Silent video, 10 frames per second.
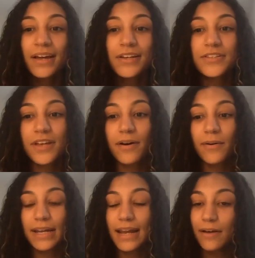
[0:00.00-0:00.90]
So
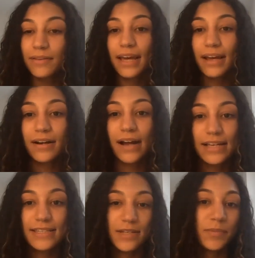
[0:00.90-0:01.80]
in healthcare,
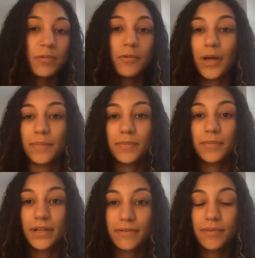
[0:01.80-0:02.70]
as some people might be
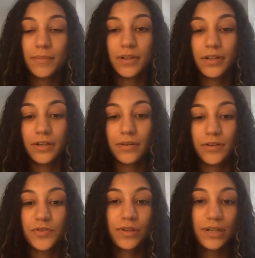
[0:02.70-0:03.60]
pretty familiar,
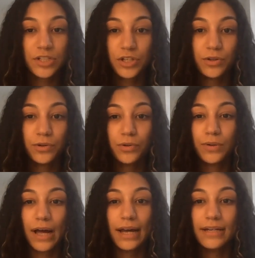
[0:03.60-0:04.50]
there's really two
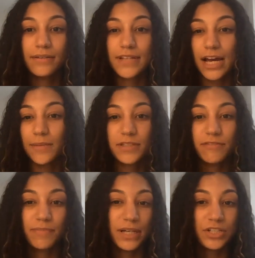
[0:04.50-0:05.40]
kind of types
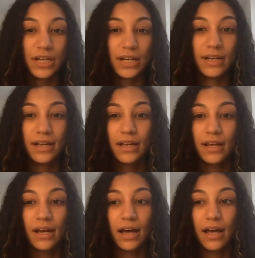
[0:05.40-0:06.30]
of patient
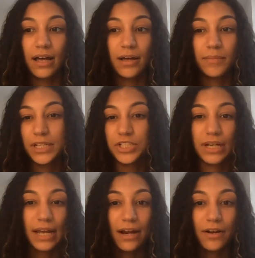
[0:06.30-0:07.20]

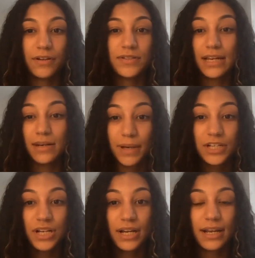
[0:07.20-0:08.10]
care. There's
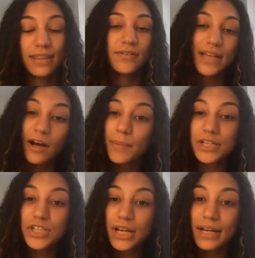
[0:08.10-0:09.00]
inpatient and there's
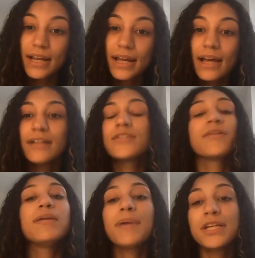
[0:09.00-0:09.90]
outpatient. And so
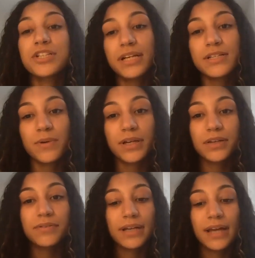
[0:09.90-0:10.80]
inpatient is what you
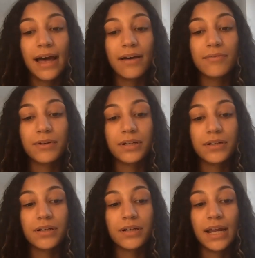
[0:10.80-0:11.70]
really have when
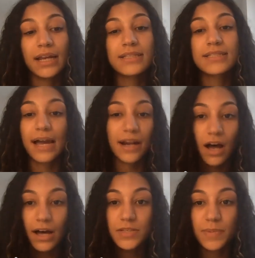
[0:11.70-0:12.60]
you're inside a
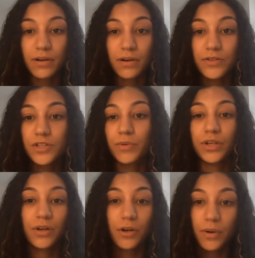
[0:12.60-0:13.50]
hospital. So when
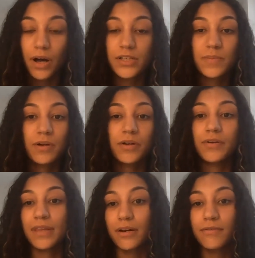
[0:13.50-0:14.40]
you go to a hospital, you're
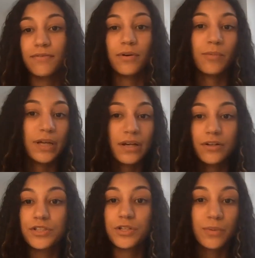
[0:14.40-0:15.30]
there for a week or
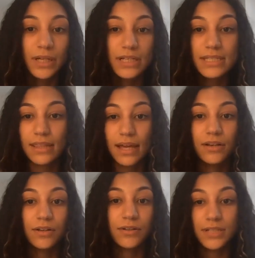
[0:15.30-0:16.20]
2 weeks, and then
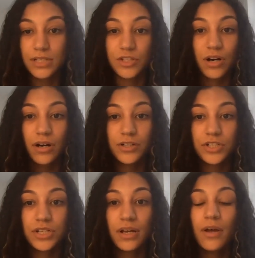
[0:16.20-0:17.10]
you're
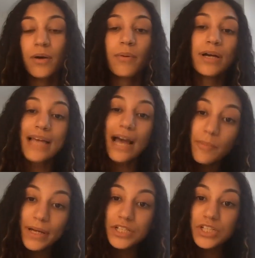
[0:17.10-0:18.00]
discharged. Whereas
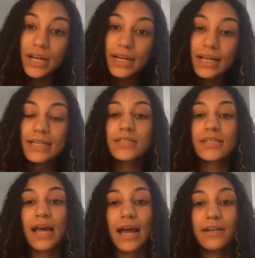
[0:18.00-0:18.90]
outpatient is
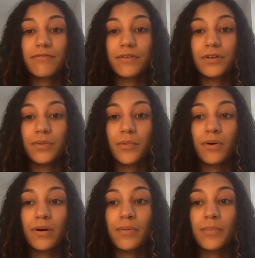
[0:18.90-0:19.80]
kind of your
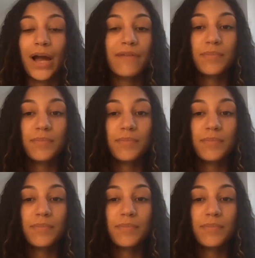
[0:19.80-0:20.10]
more private